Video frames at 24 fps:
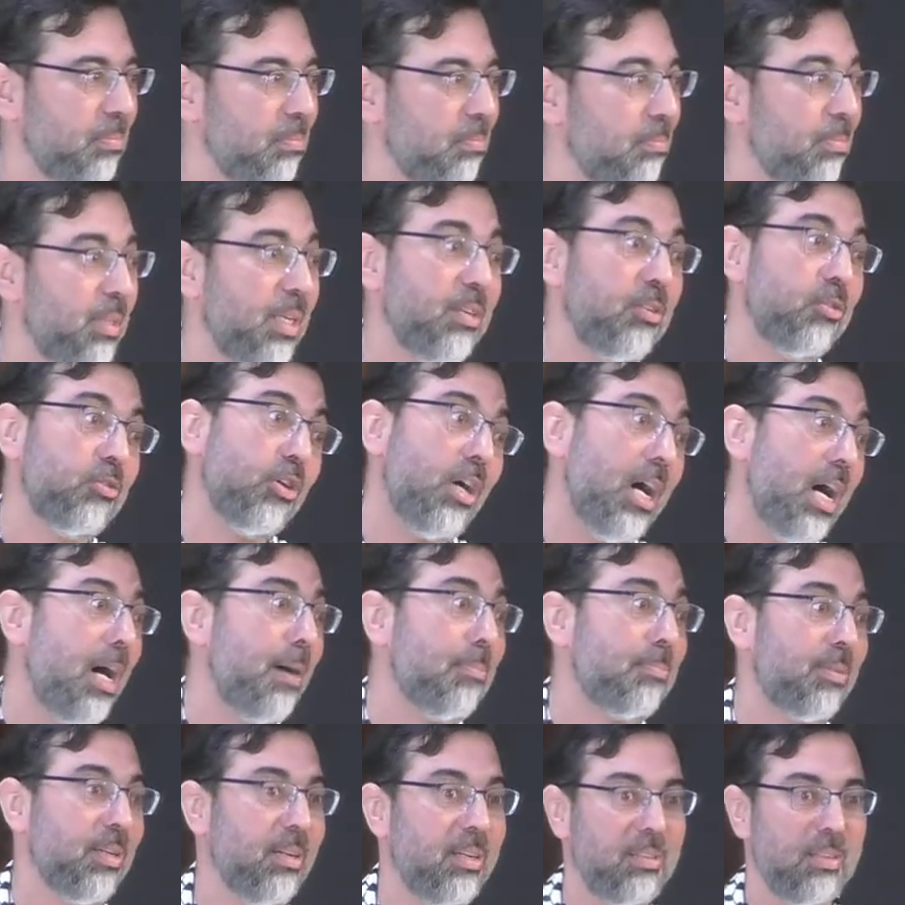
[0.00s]
being
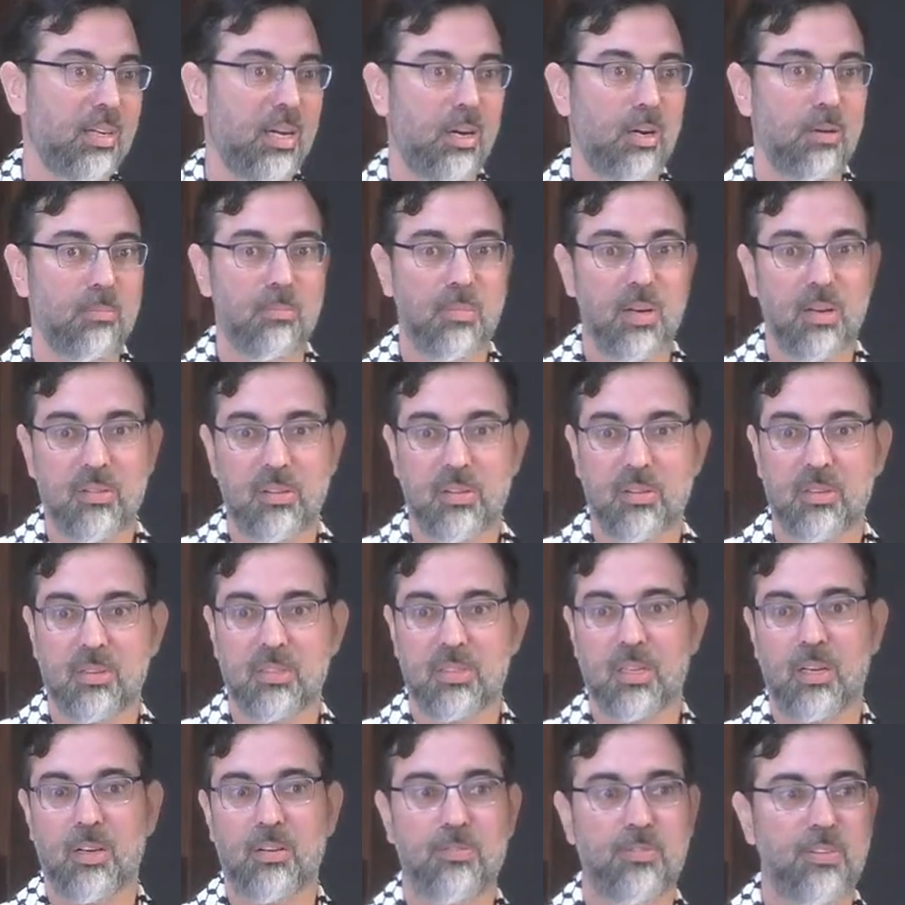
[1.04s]
dropped on our mothers,
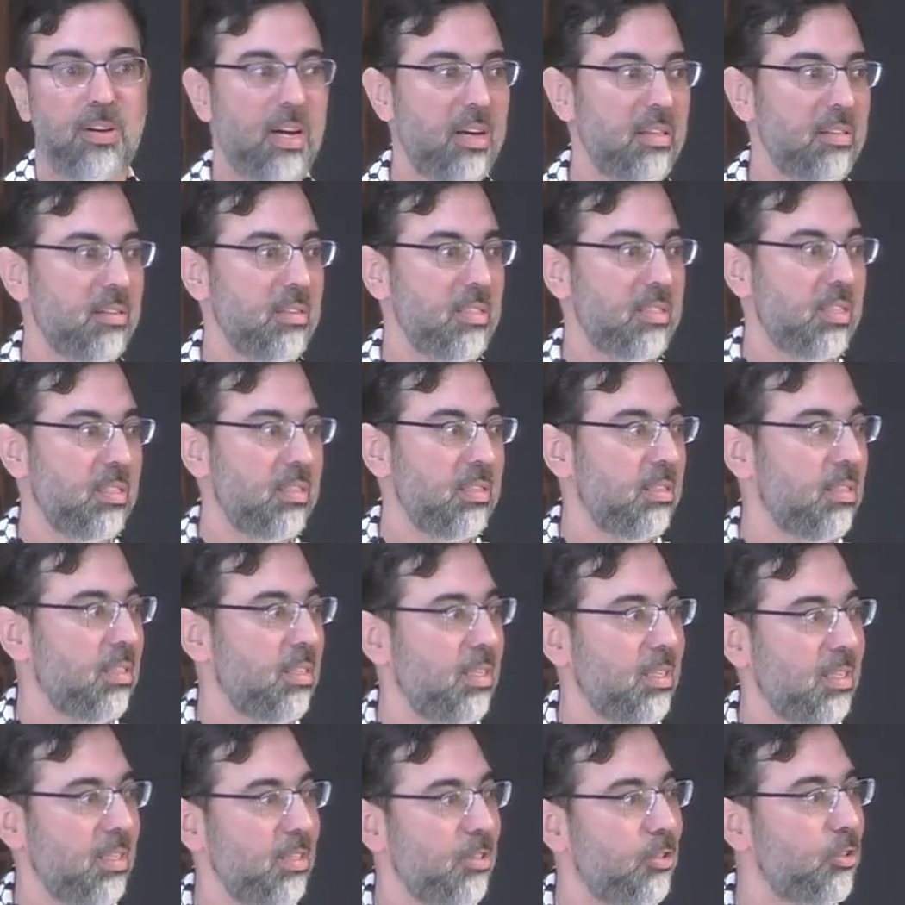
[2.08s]
our fathers, and
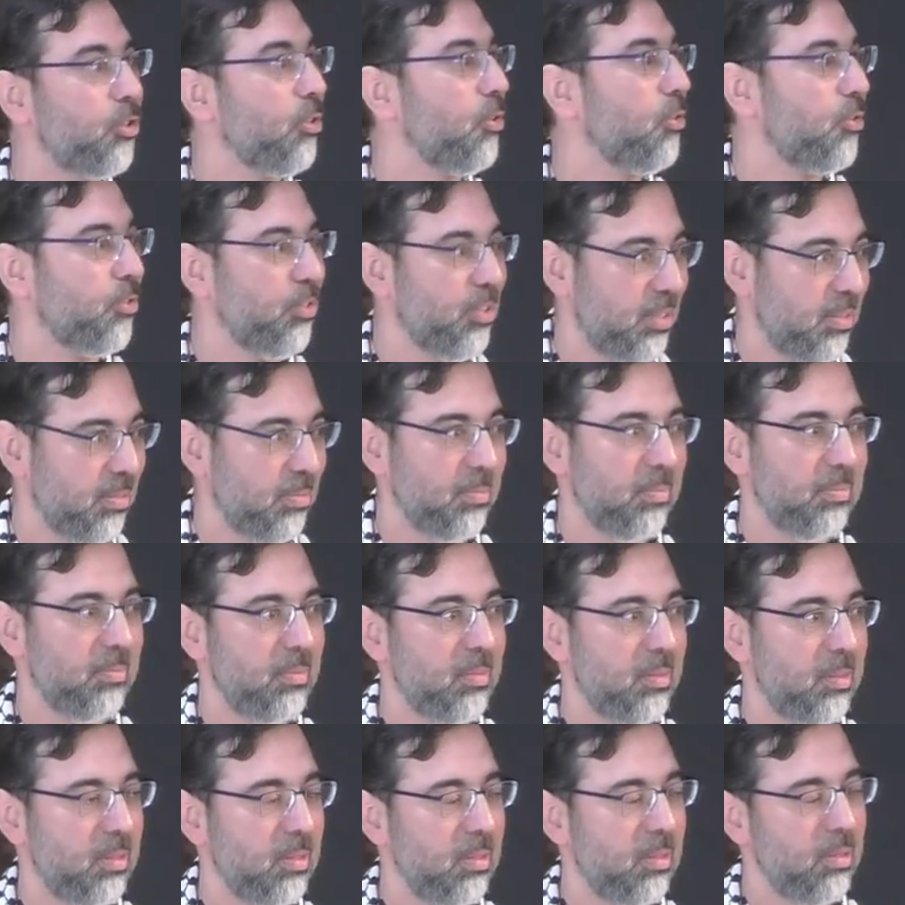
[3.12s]
children
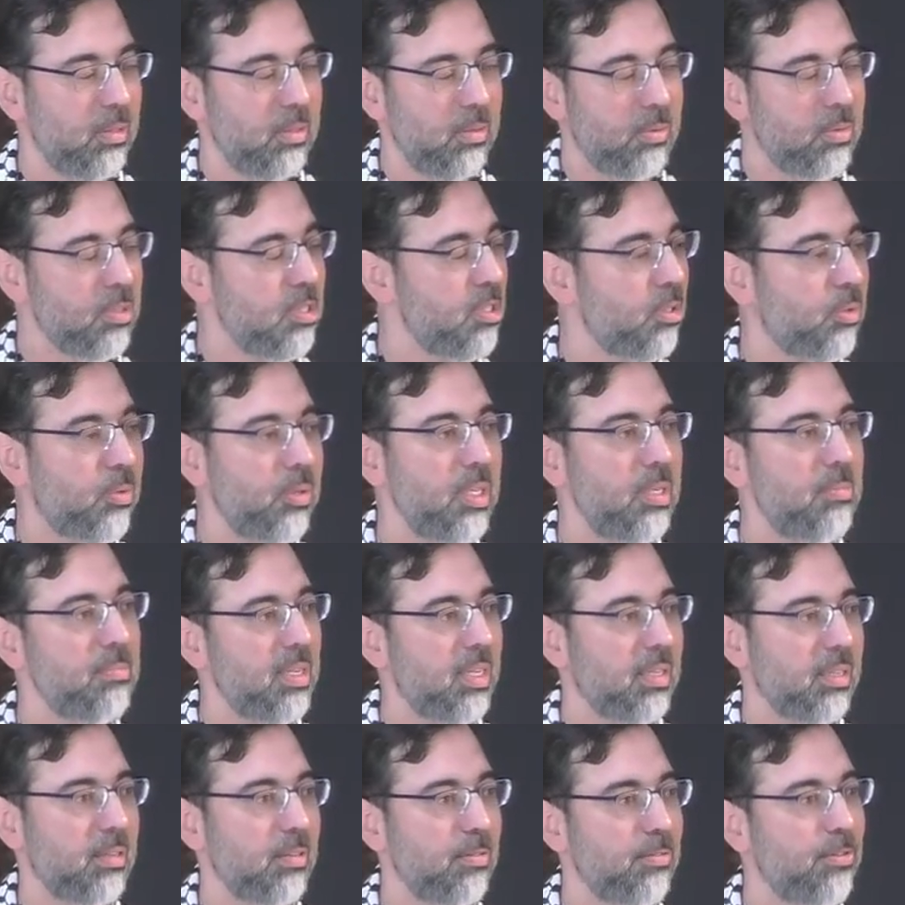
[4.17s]
who are
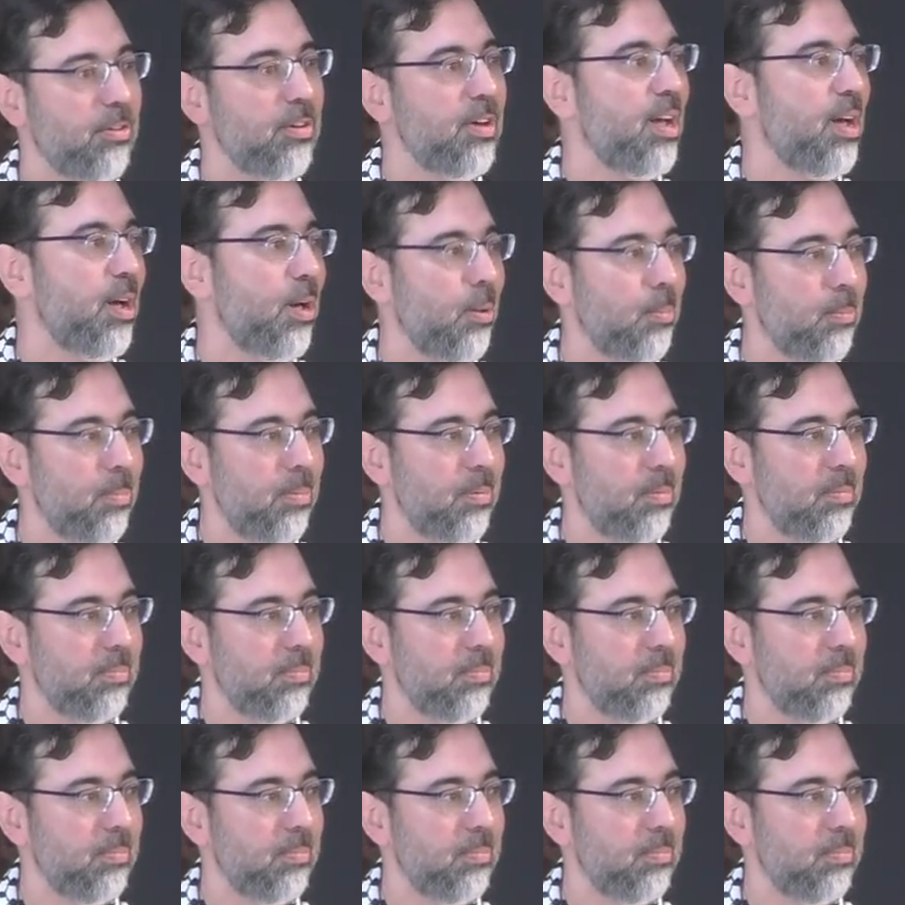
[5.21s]
screaming for help.